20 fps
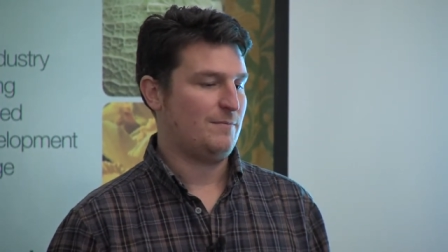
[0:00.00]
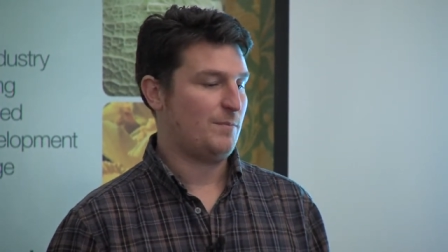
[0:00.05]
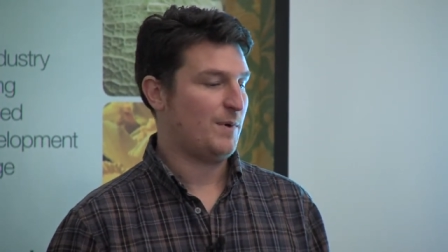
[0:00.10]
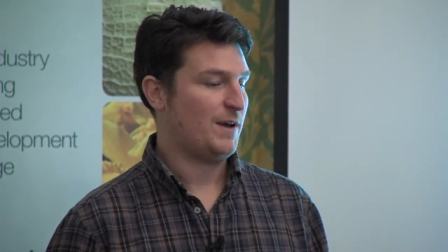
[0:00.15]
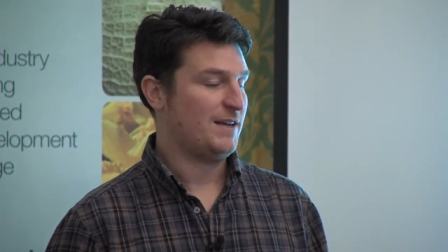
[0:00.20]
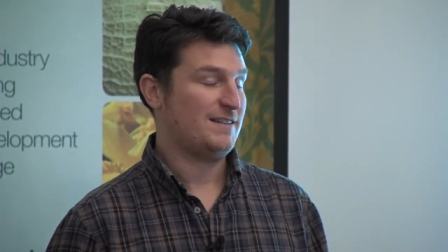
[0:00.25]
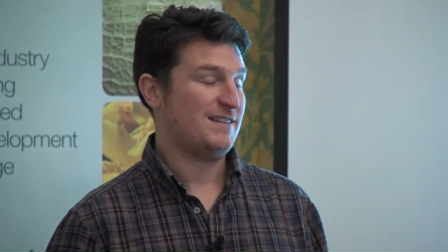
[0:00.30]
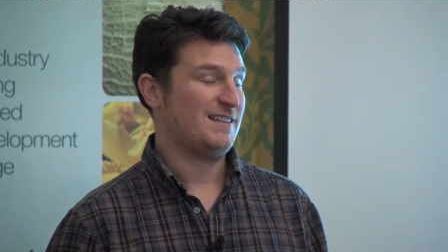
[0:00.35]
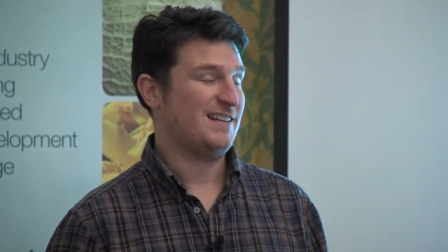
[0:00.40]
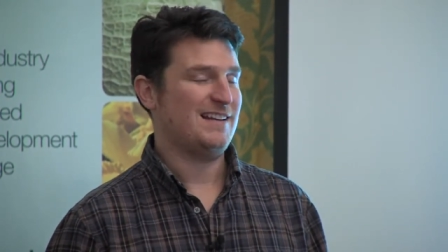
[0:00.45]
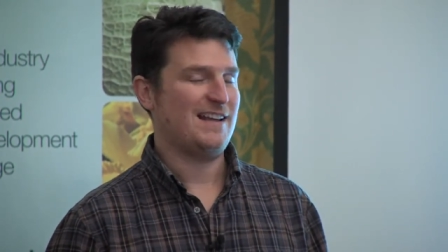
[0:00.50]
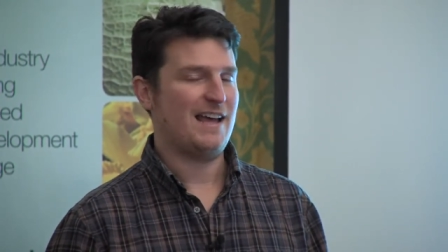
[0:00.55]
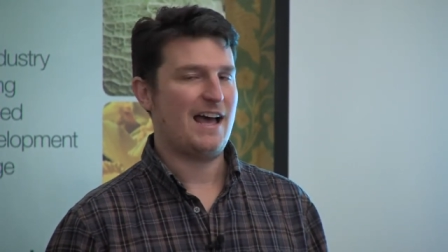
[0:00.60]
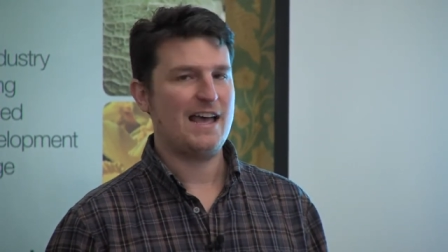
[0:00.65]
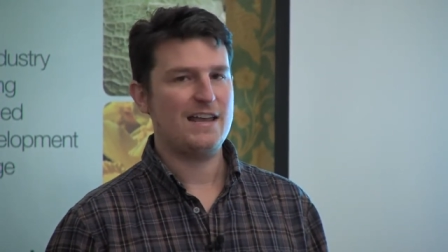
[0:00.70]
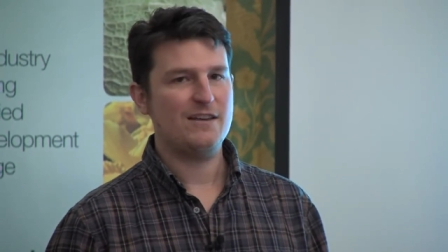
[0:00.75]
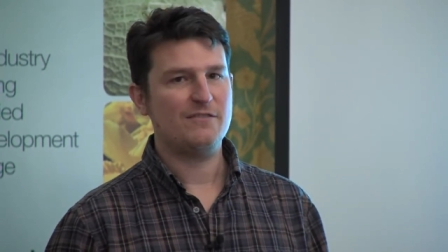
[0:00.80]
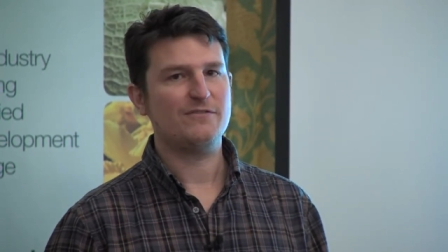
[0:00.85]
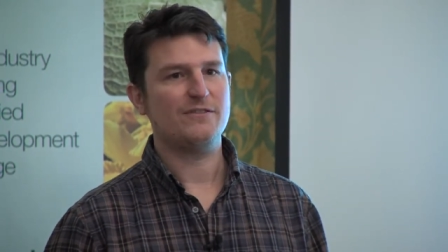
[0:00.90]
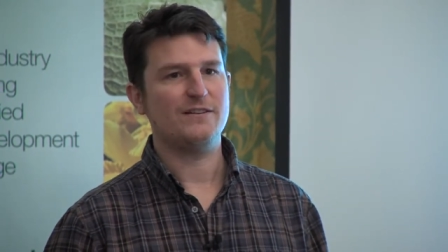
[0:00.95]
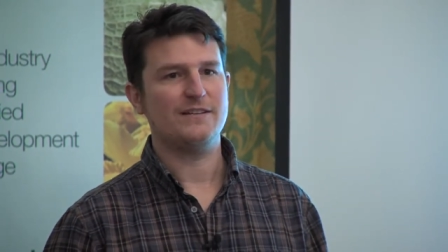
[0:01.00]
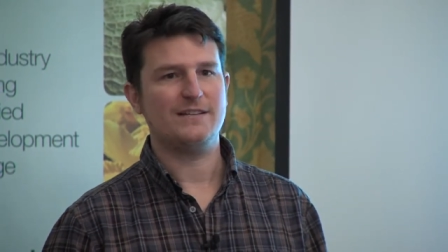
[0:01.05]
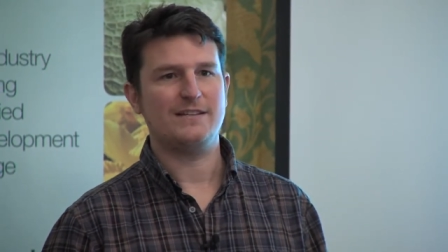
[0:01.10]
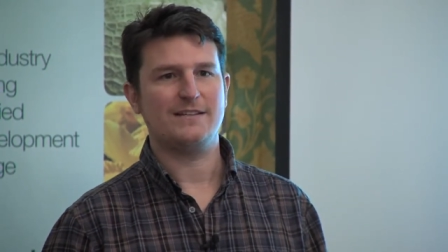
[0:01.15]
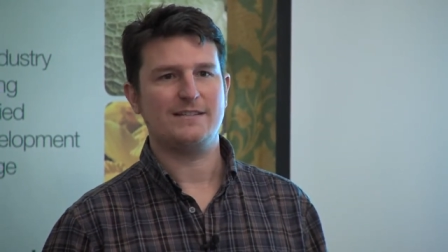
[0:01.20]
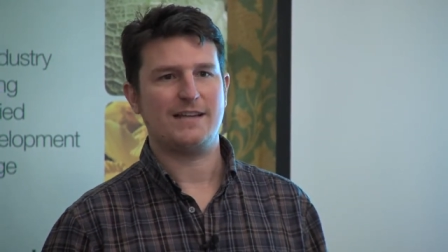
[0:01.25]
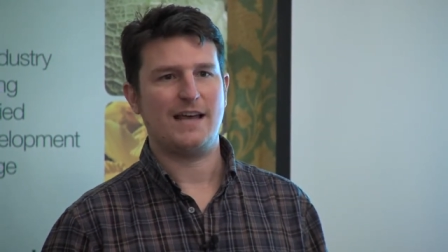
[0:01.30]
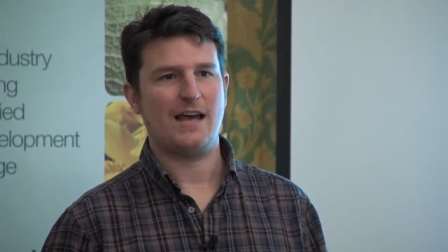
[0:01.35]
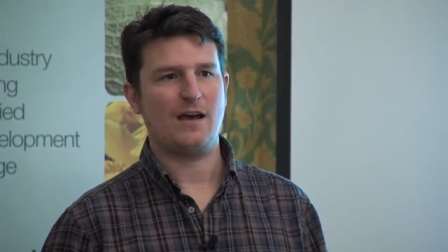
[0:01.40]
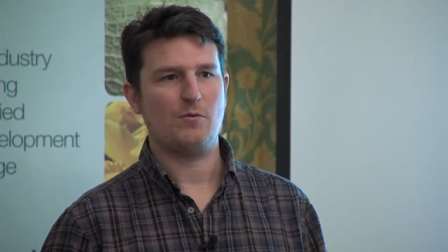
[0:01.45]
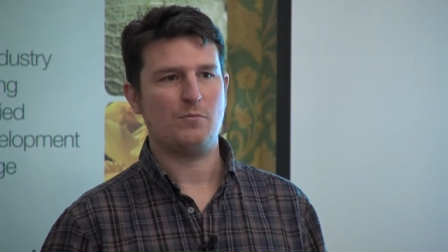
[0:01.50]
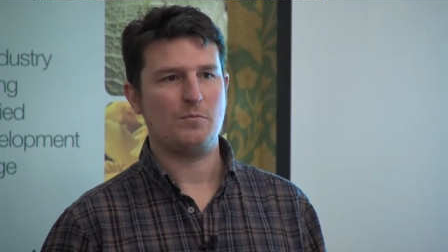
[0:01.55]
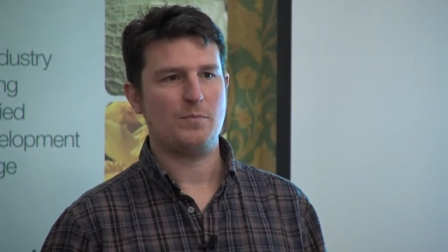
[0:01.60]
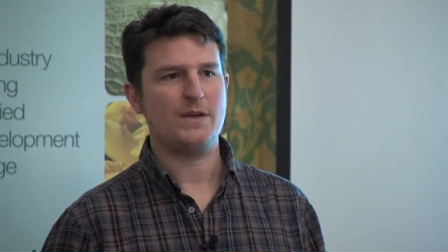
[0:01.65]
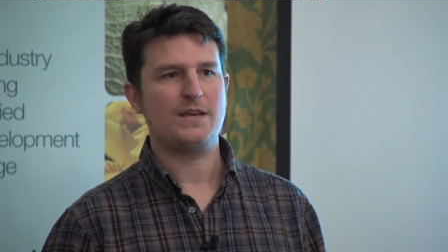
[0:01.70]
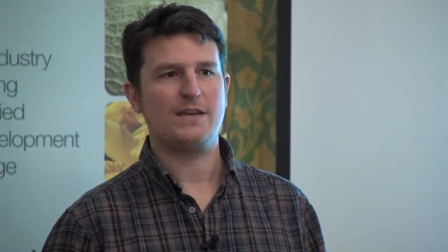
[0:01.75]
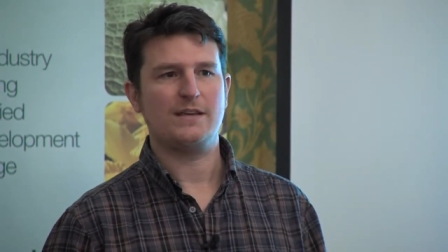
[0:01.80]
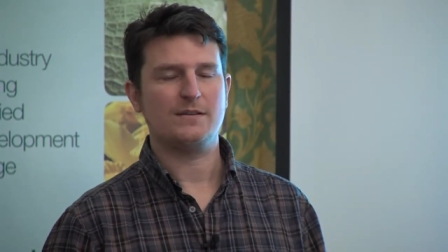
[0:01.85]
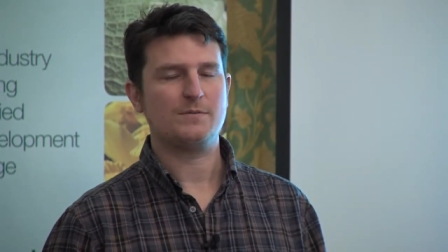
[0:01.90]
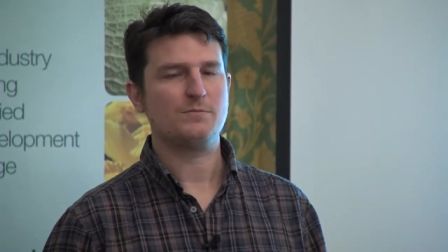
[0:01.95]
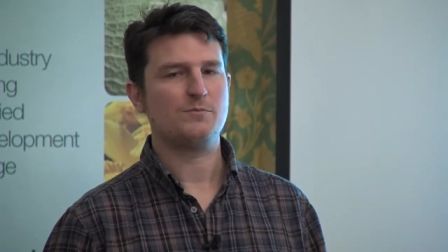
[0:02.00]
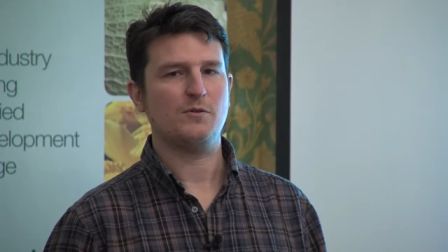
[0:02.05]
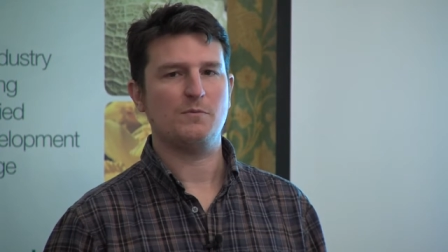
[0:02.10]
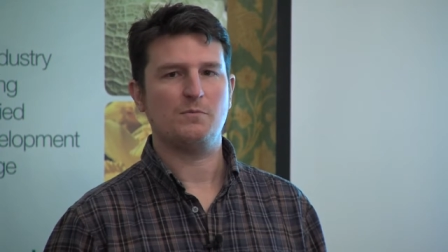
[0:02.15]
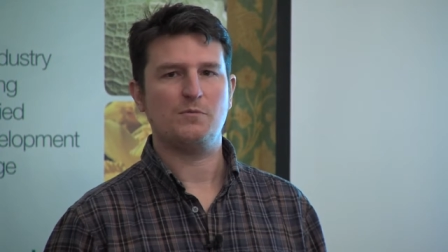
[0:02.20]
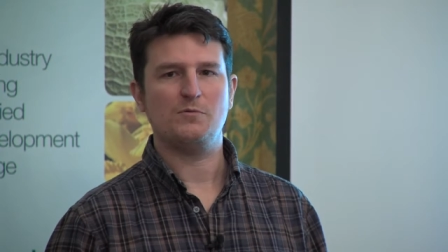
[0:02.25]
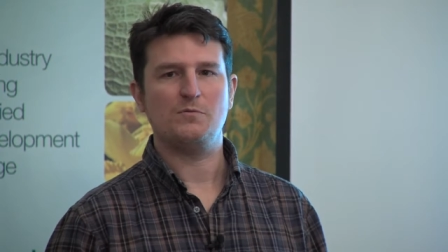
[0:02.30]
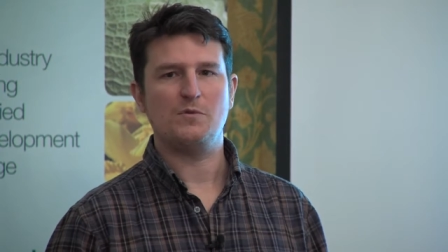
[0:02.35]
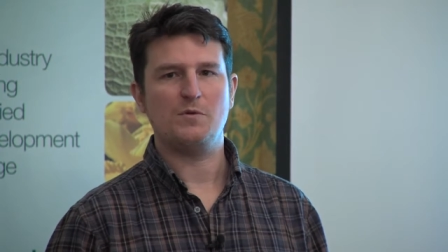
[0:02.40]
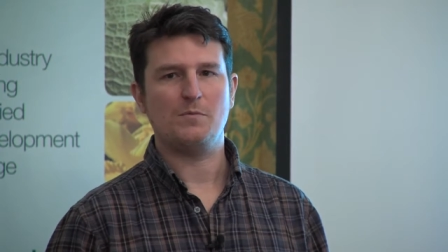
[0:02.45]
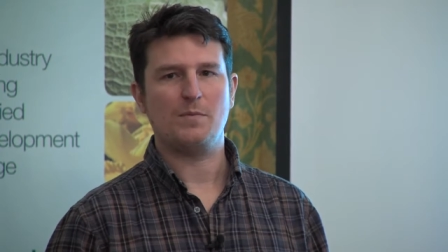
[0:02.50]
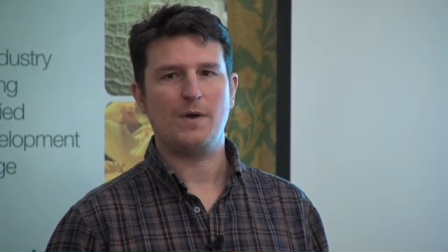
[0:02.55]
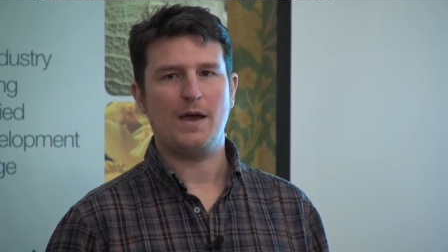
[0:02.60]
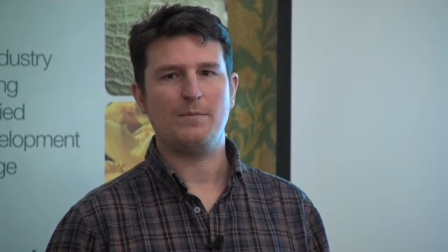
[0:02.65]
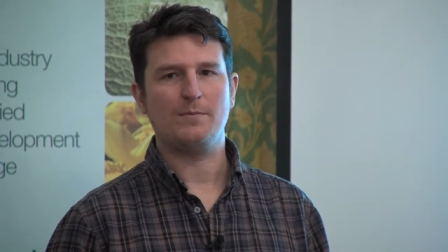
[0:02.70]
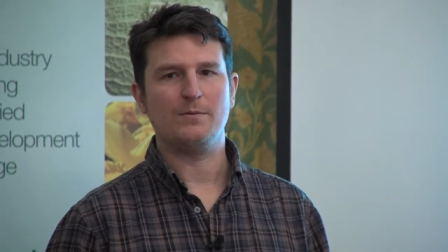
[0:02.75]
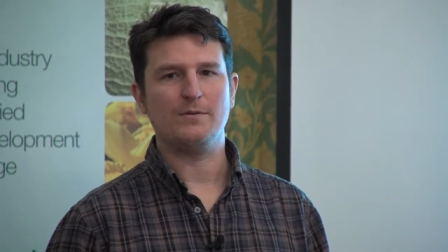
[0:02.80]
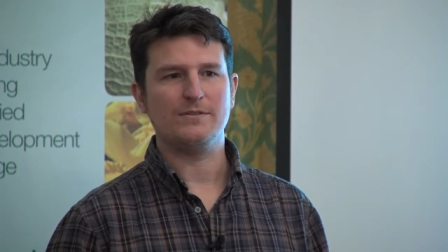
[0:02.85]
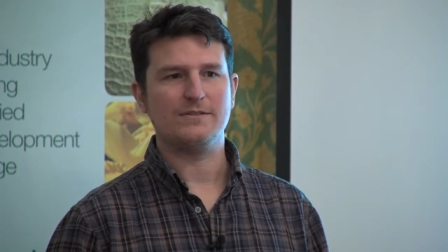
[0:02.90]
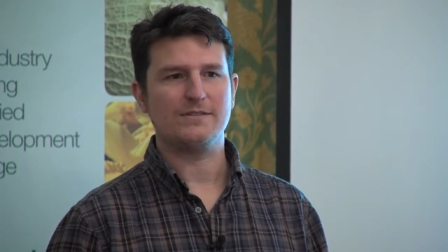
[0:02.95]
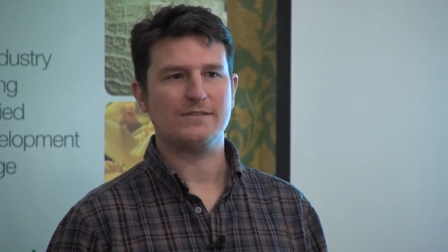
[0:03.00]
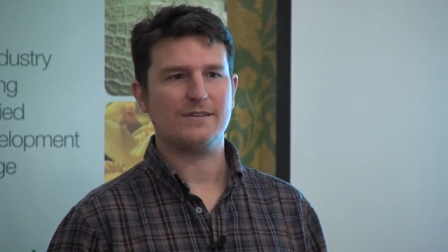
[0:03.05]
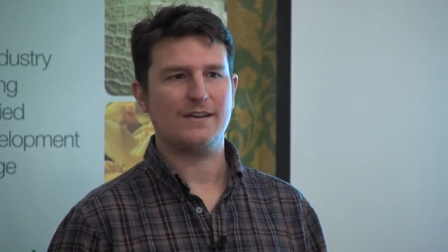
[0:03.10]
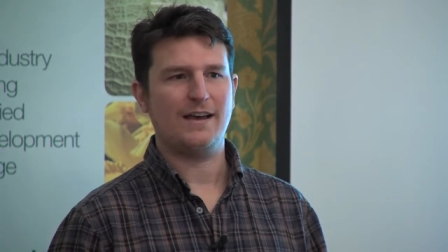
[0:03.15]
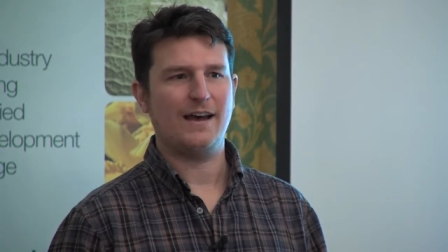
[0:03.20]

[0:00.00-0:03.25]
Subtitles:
basically aphid is our biggest problem in peppers,